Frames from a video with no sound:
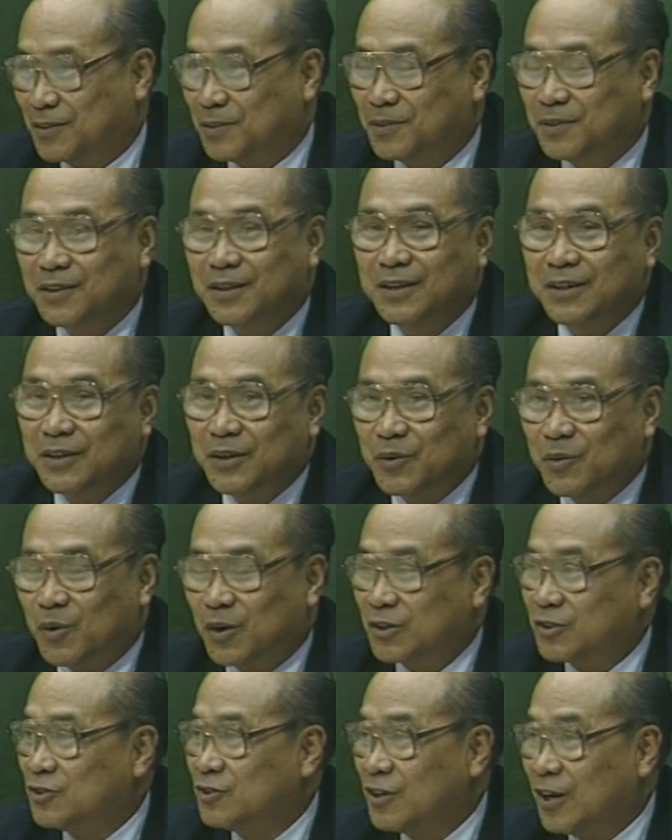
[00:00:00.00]
to
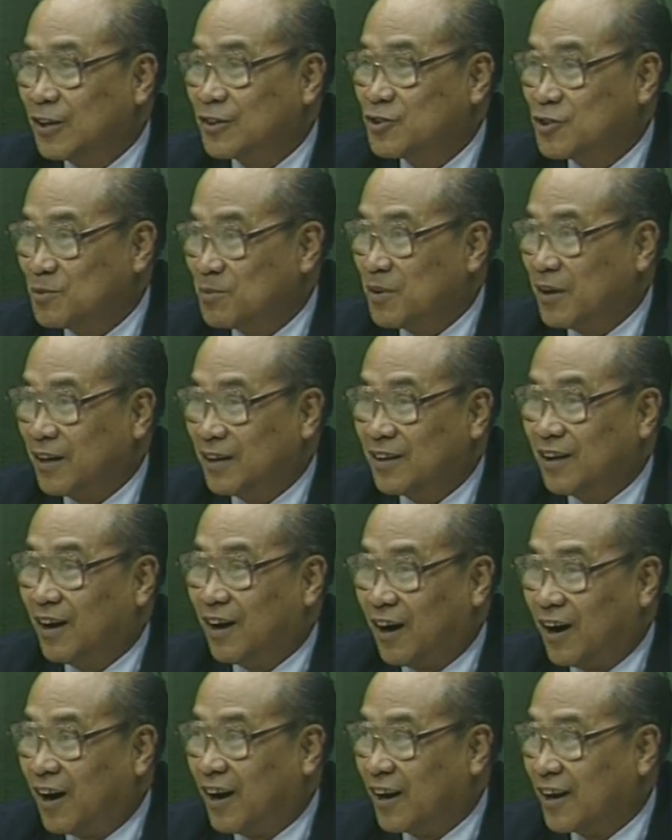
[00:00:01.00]
was not to make
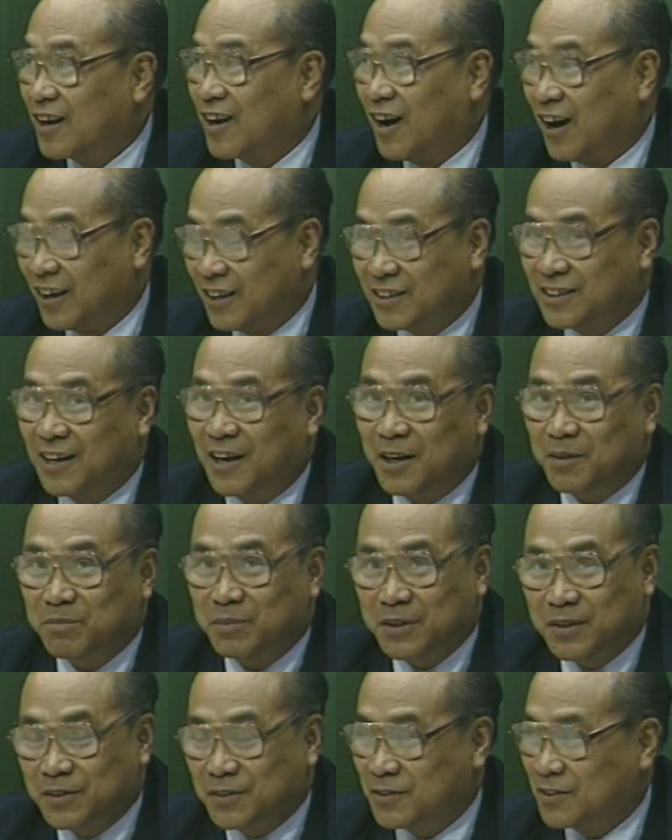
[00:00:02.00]
eye contact,
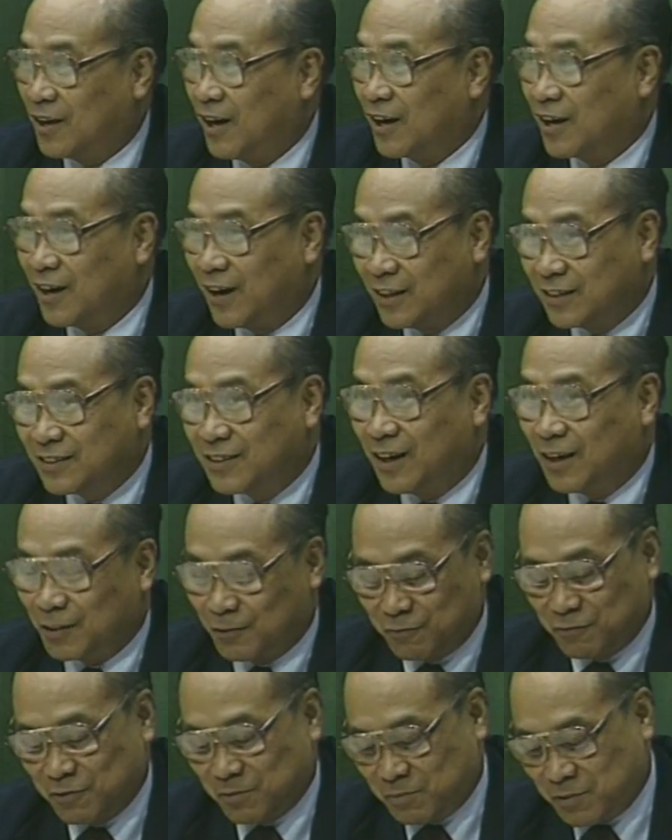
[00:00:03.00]
because eye
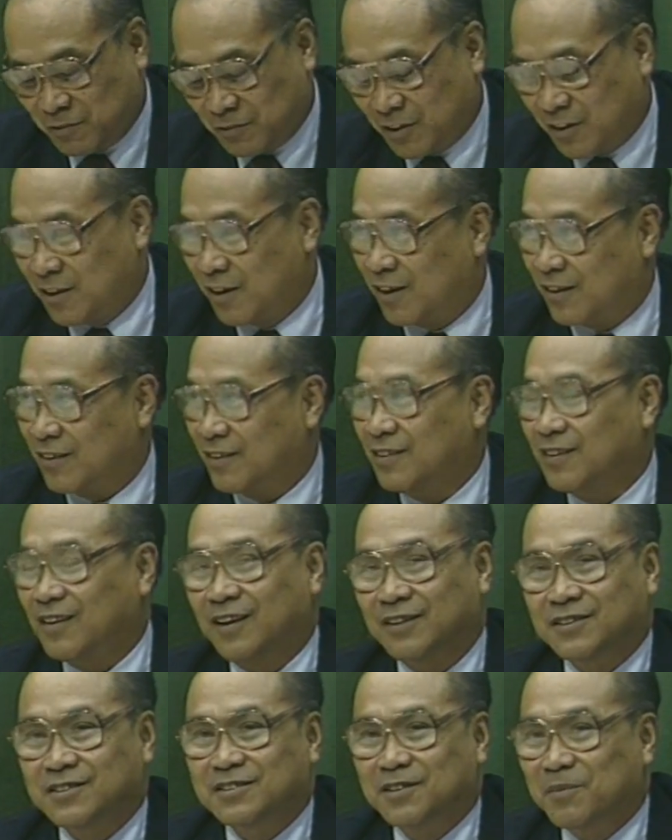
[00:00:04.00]
contact would be regarded
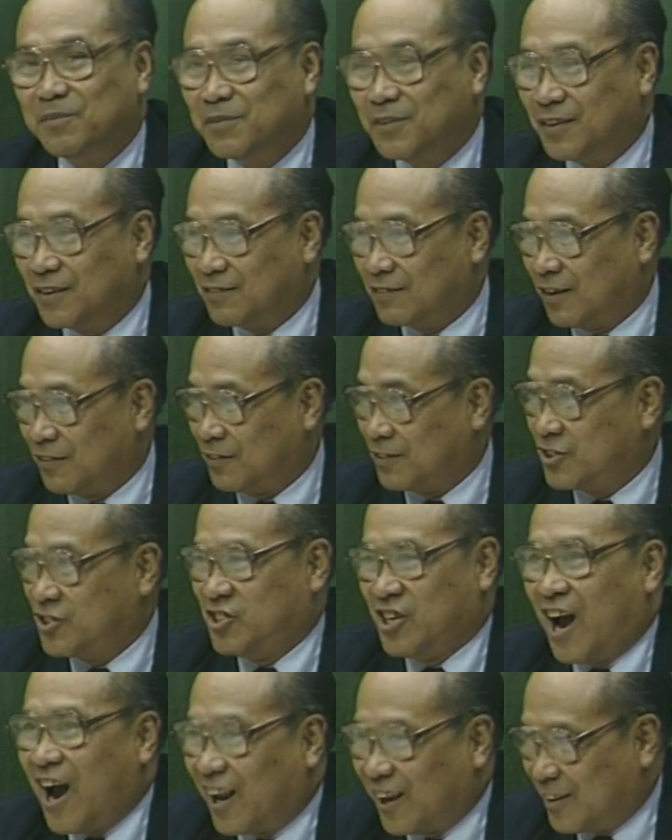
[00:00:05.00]
as something rather
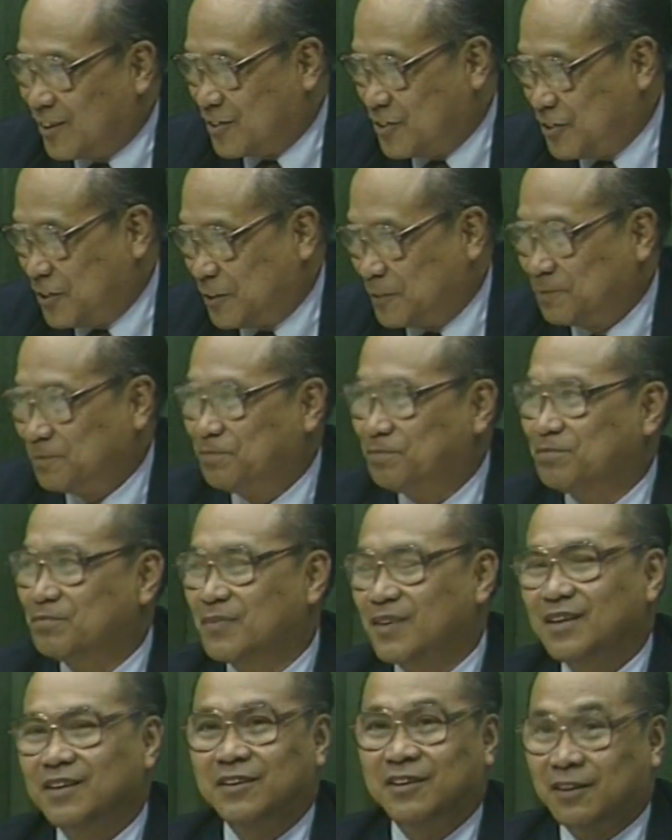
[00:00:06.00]
challenging.
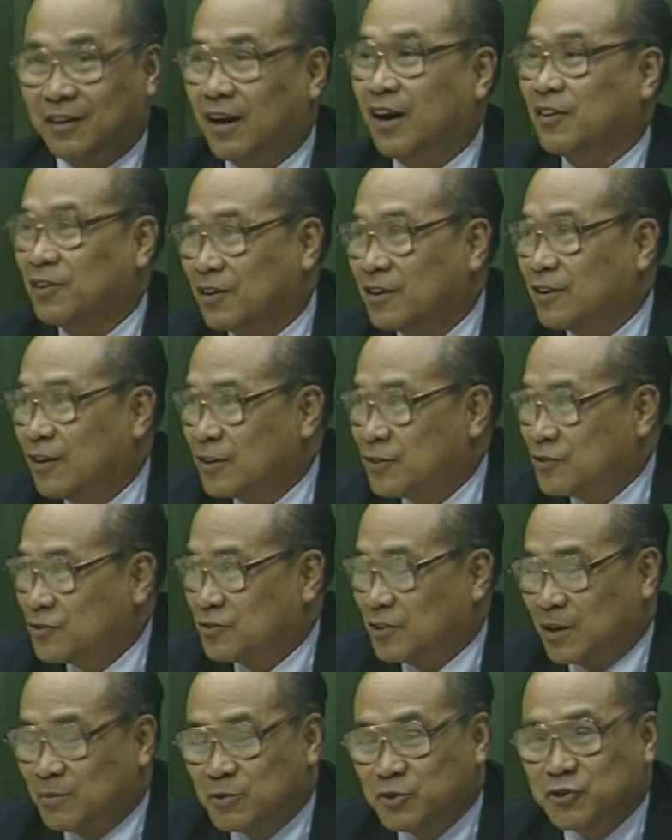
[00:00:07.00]
There are other
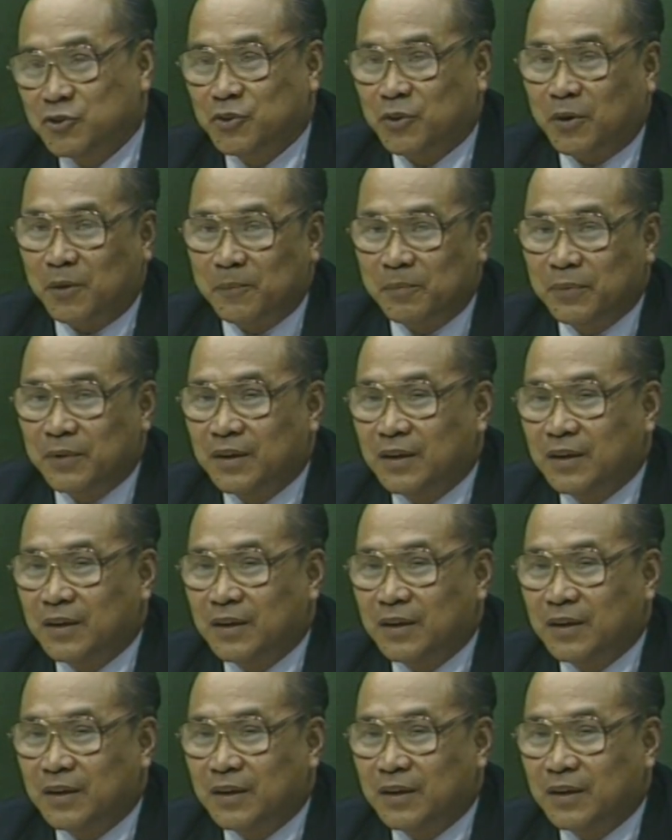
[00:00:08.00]
cultures, I'm sure,